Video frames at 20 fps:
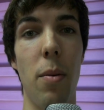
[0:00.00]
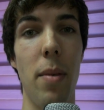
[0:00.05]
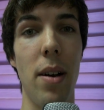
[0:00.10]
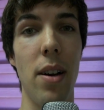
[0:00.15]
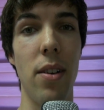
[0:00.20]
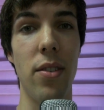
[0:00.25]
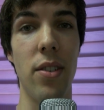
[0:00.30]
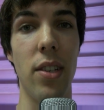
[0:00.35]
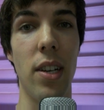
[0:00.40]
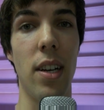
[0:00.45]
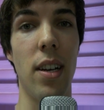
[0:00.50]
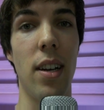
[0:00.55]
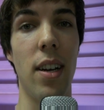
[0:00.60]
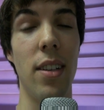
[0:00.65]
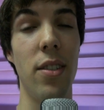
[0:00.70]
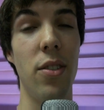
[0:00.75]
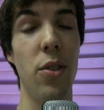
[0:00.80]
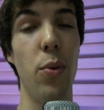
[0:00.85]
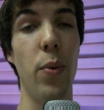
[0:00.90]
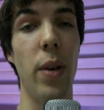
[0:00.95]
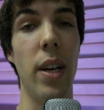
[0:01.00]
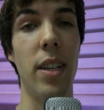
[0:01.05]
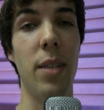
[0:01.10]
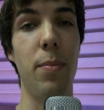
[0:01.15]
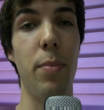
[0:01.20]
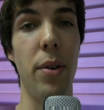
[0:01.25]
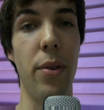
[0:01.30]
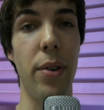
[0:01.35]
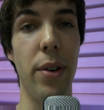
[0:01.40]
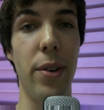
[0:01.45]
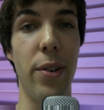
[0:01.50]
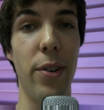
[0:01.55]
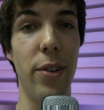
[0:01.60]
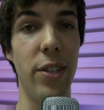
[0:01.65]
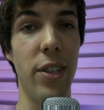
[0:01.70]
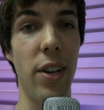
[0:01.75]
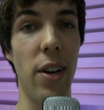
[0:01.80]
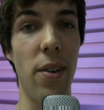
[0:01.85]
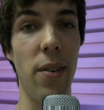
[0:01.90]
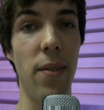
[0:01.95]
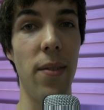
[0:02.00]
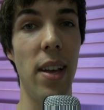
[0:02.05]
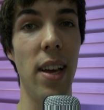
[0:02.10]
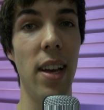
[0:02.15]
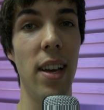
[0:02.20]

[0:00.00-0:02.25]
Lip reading: about a 2 weeks period or so.